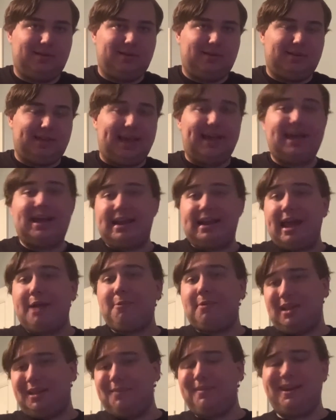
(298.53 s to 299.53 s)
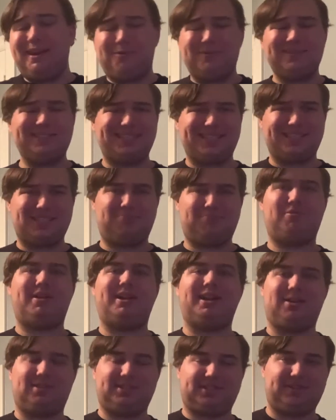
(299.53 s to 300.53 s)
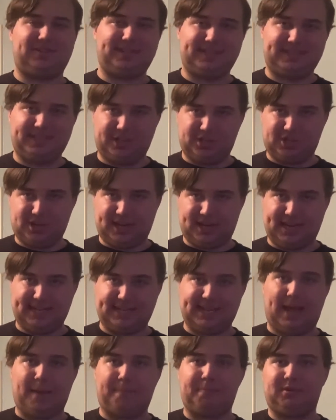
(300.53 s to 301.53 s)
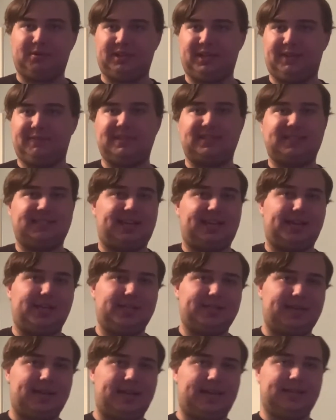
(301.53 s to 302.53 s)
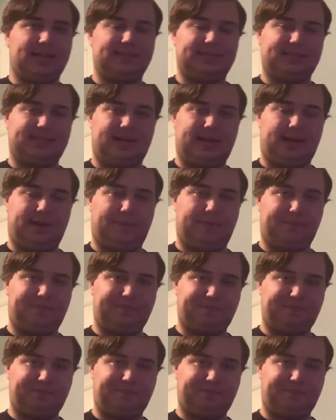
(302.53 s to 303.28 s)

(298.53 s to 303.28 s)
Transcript: And I will admit, it was disappointing also to see Johnny Depp leave the stage as um,